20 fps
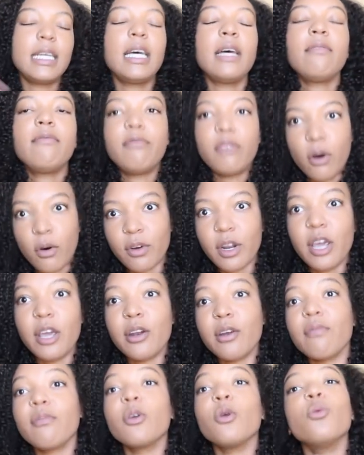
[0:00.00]
Phone
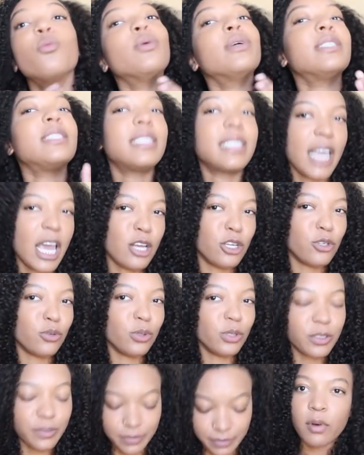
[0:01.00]
interview was
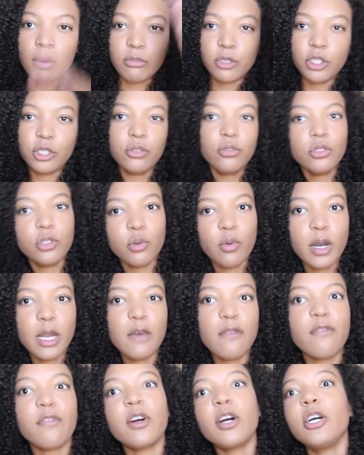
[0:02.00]
scheduled. From June
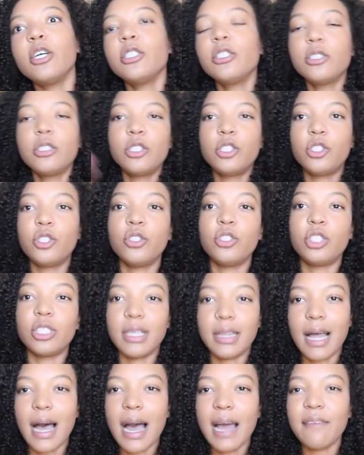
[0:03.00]
21st to
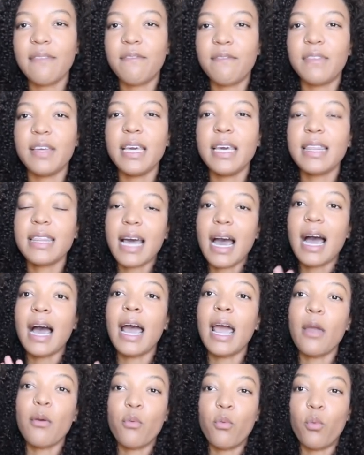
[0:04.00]
July 5th,
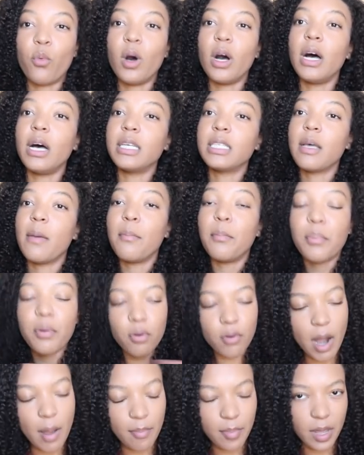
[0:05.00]
I was
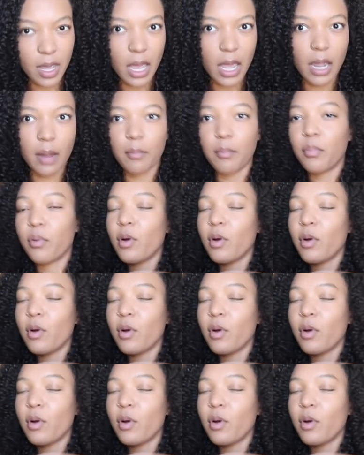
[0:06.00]
prepping